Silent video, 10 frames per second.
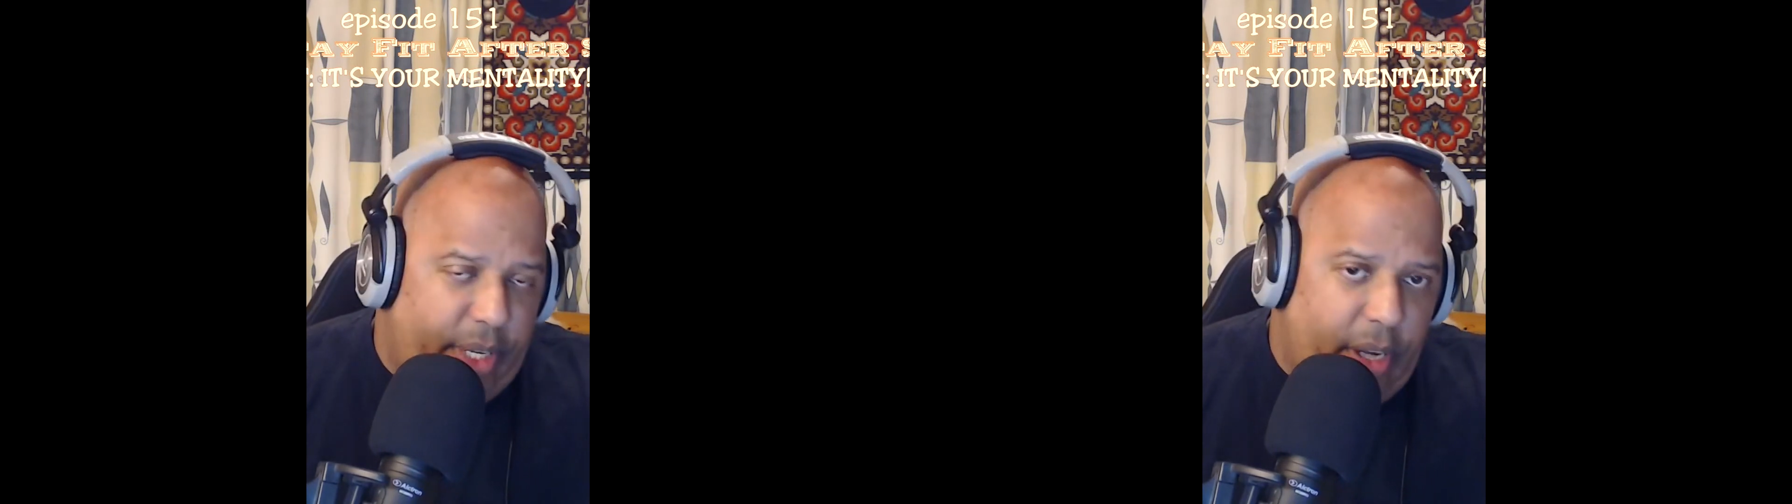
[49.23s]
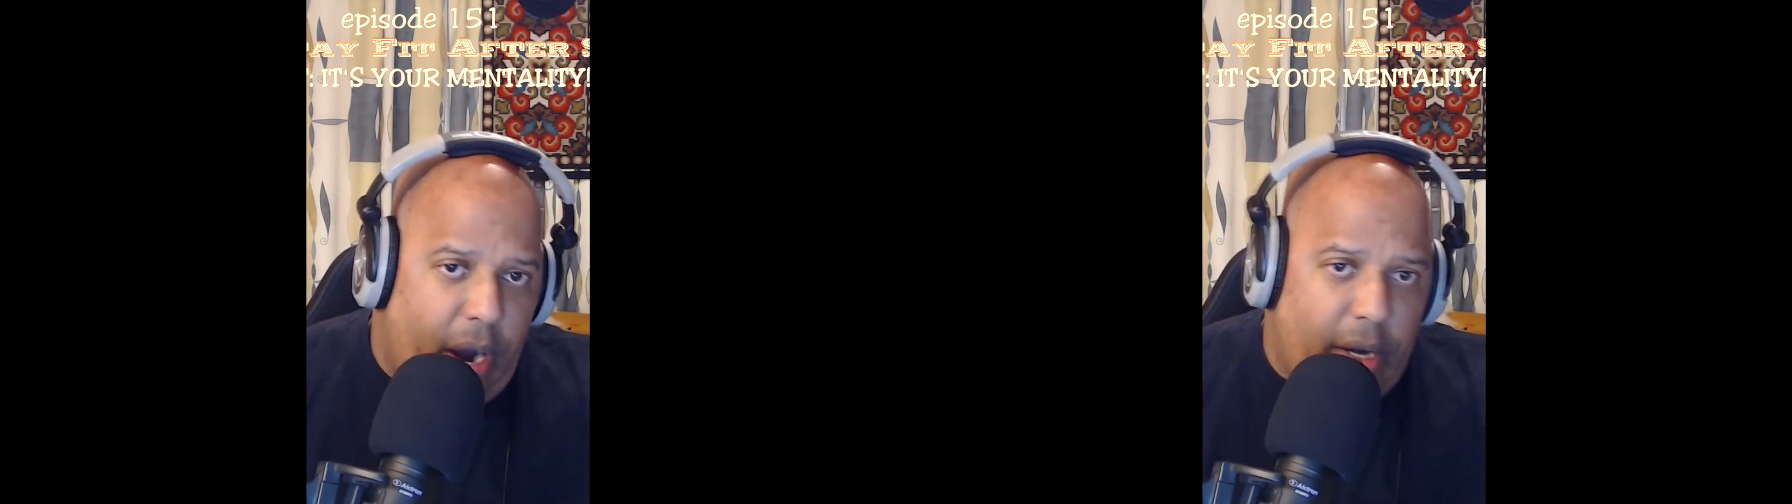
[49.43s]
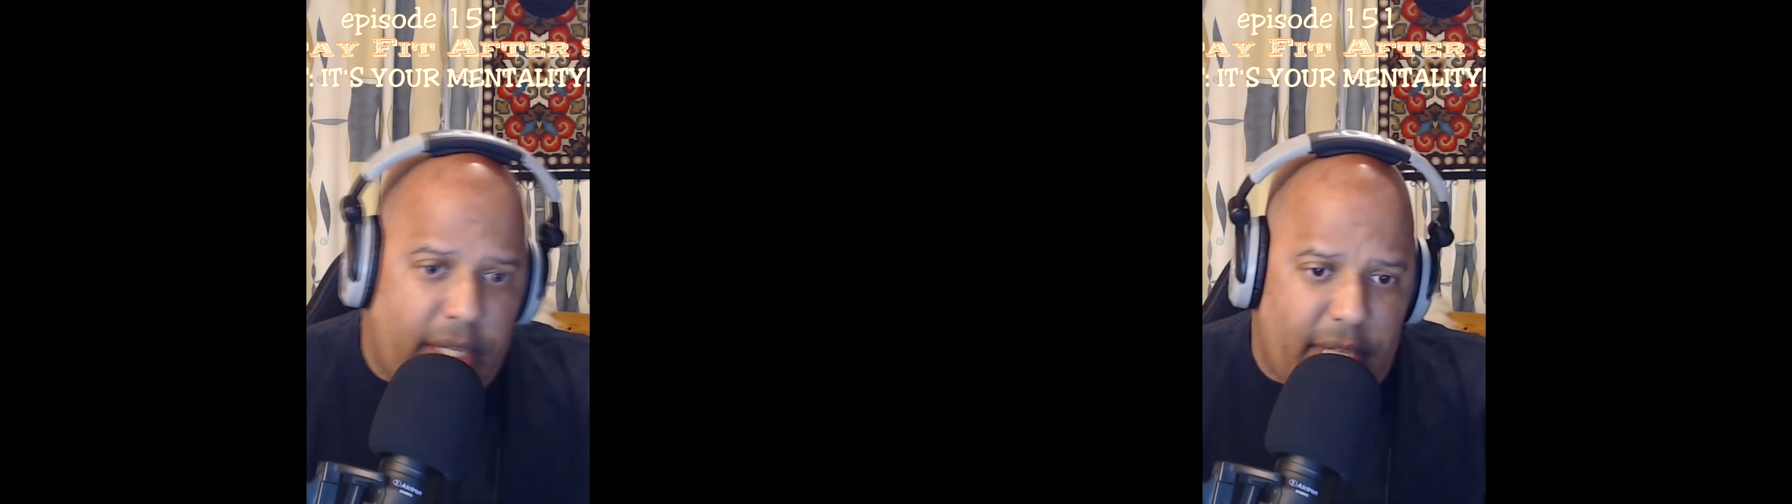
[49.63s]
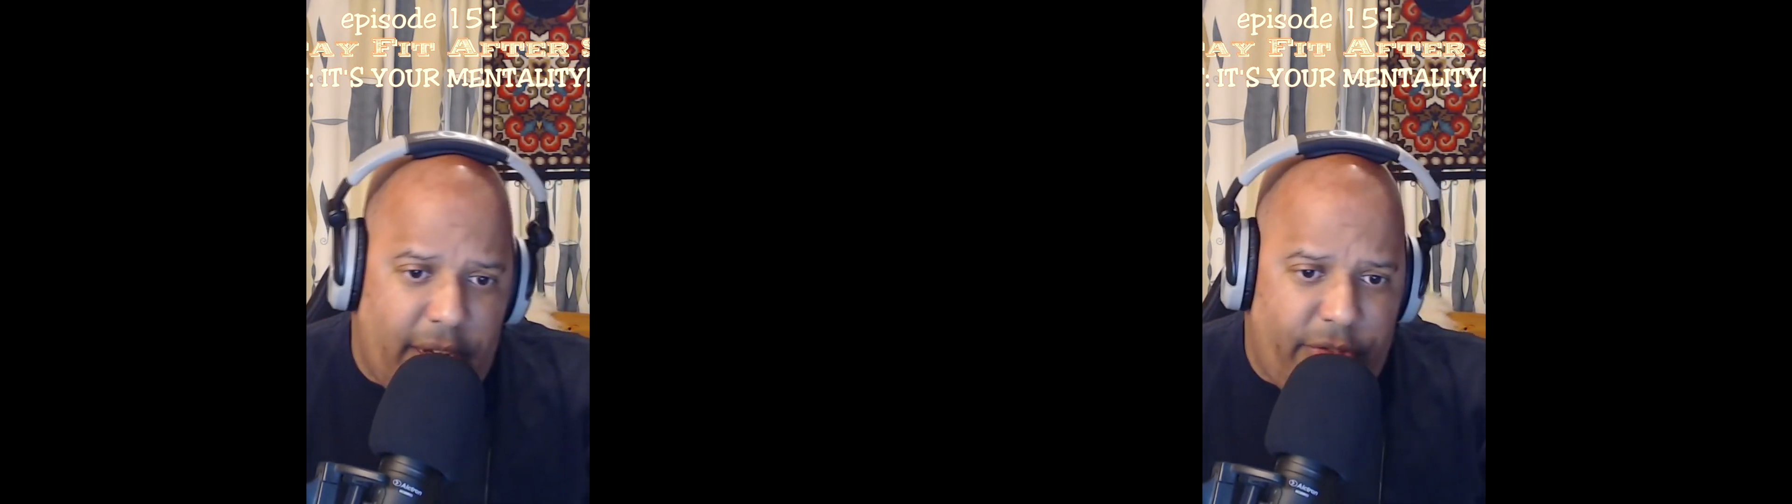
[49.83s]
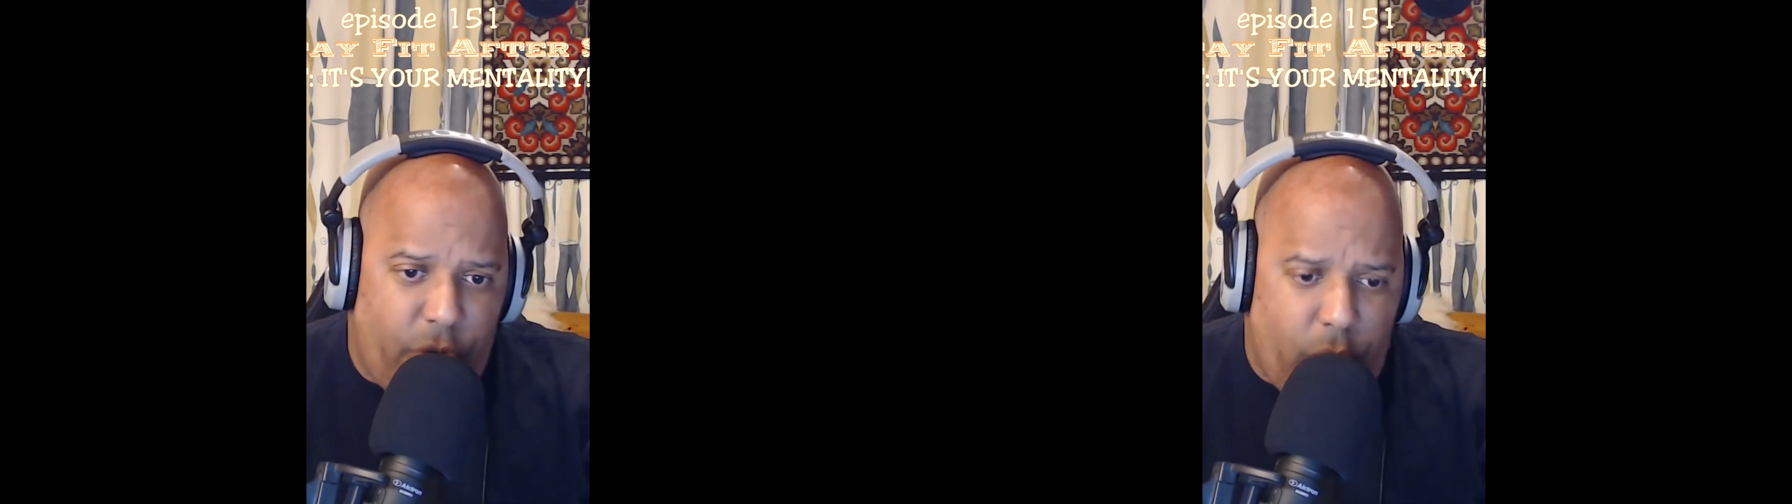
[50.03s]
regardless
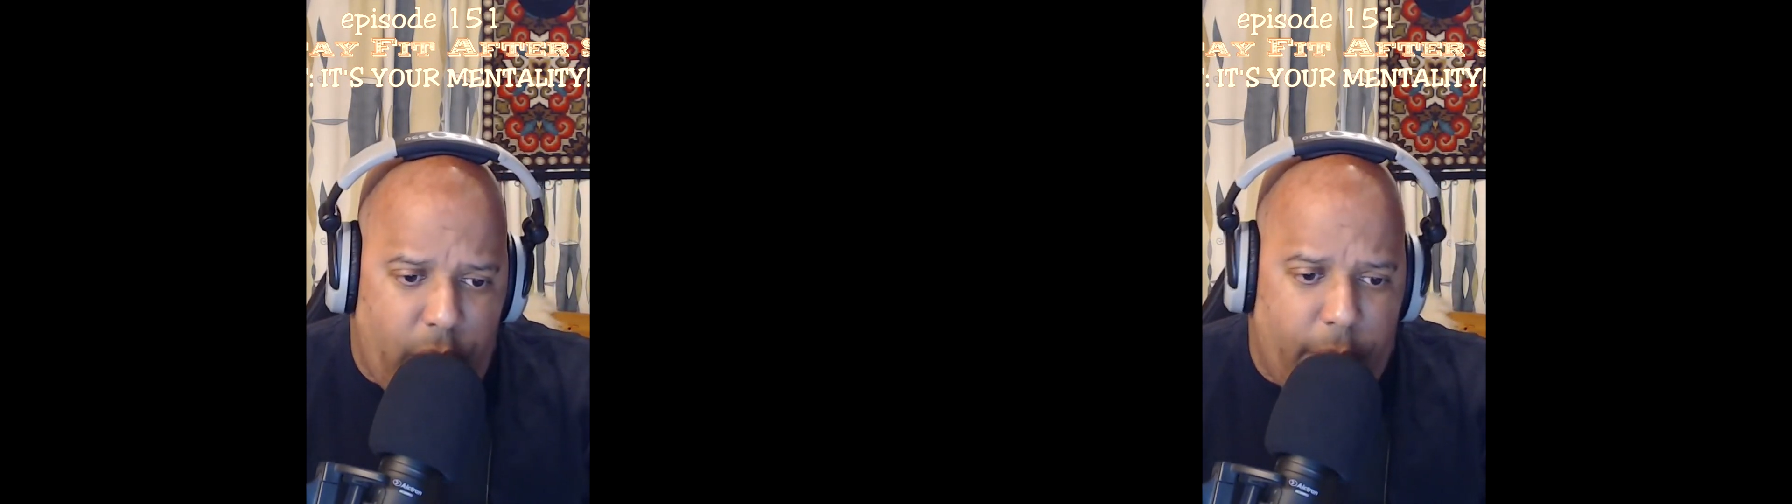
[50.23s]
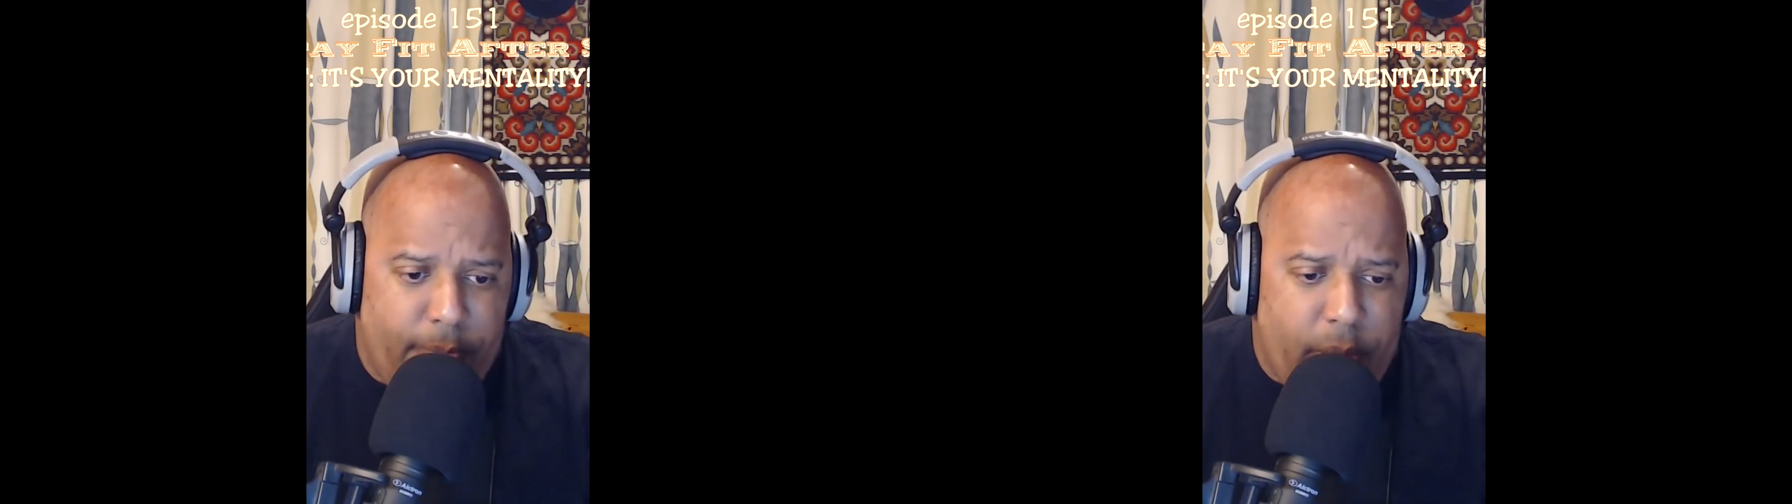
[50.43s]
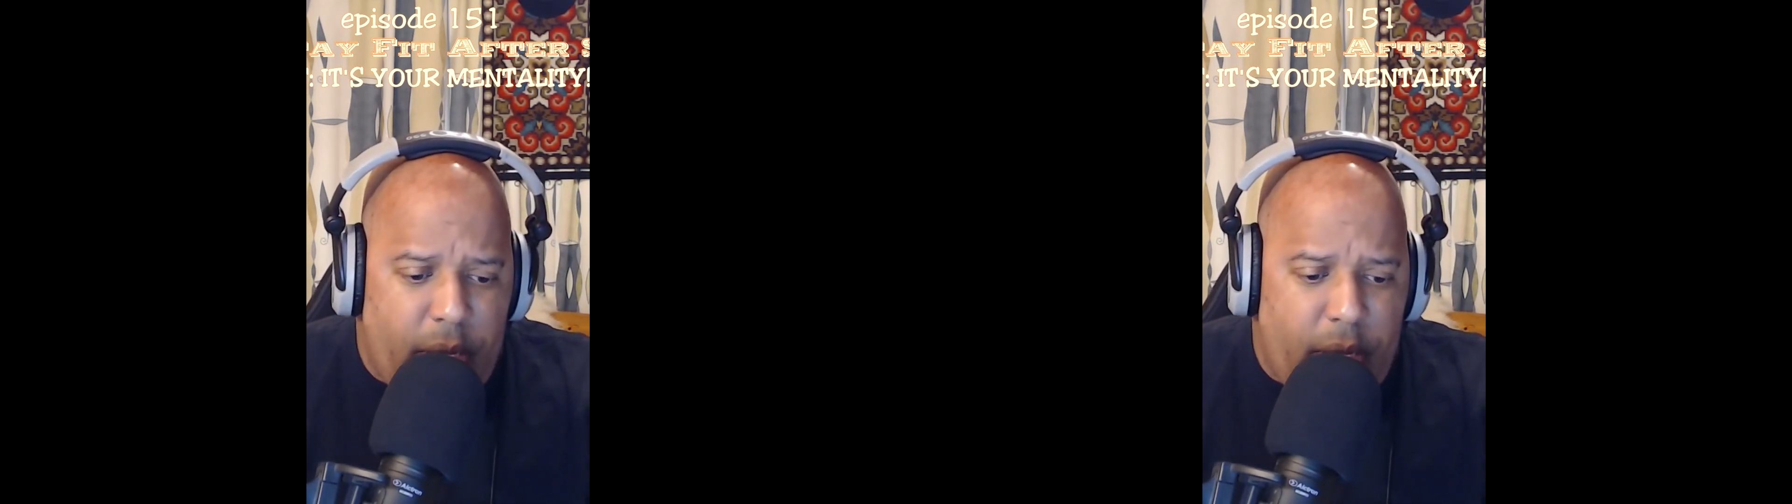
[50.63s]
of your